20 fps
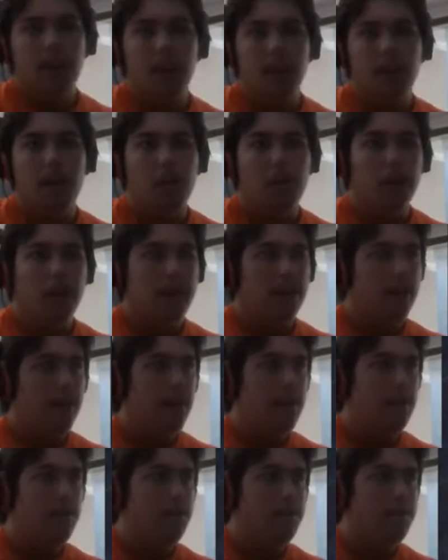What do you
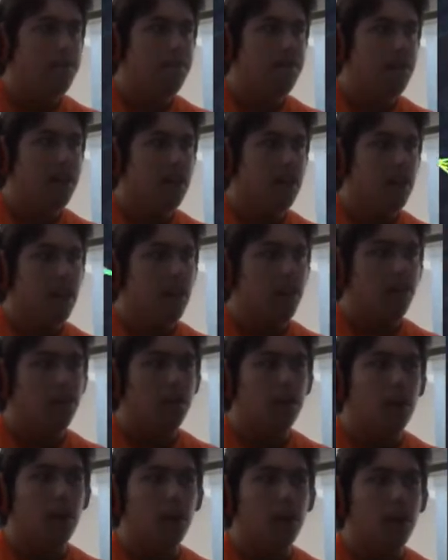know?
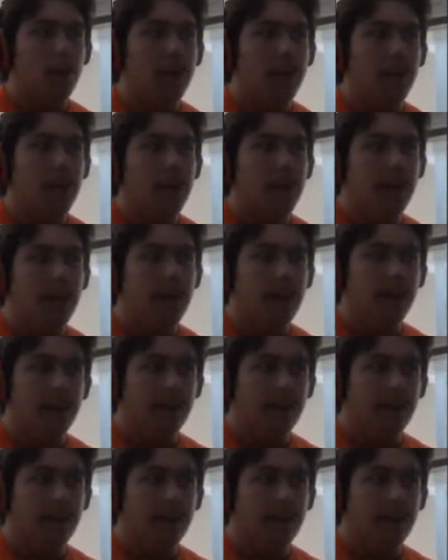We're already here.